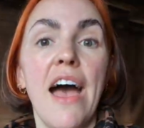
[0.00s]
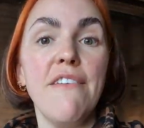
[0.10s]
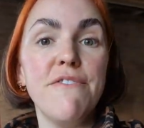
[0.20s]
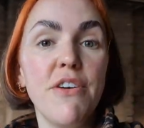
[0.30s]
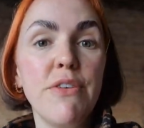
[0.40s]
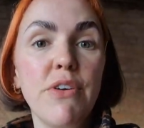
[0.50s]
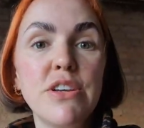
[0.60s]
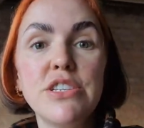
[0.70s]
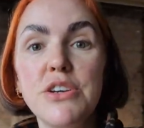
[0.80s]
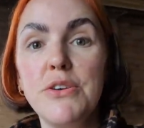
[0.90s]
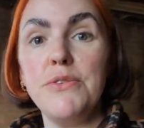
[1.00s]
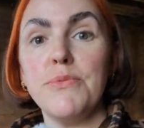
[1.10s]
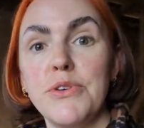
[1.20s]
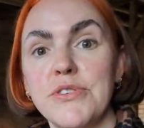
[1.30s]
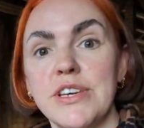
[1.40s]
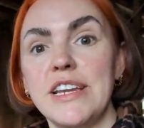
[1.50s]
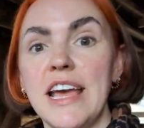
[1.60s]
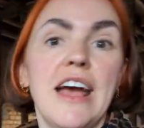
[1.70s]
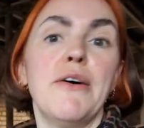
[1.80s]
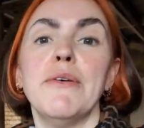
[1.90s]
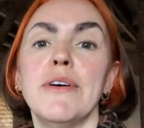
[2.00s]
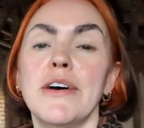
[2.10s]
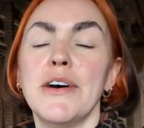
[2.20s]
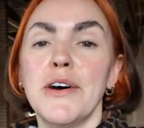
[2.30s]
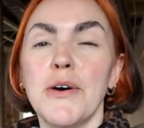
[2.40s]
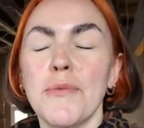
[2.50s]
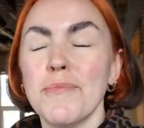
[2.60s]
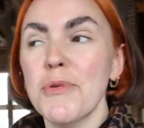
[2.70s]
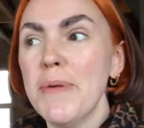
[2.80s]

And very, very soon, what you see now will